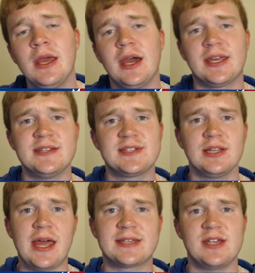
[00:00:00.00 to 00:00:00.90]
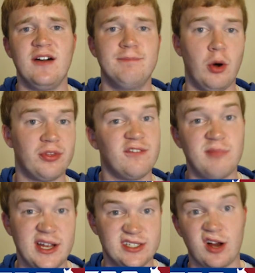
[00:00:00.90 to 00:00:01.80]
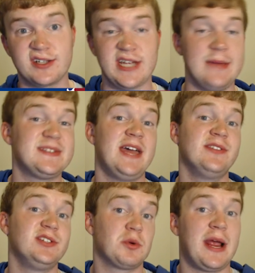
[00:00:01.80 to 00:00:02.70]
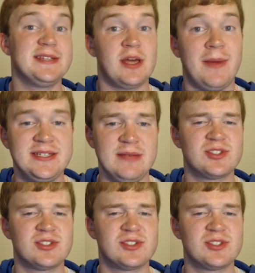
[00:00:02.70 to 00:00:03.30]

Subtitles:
against the likes of both of my Dark types and the Durant on my team.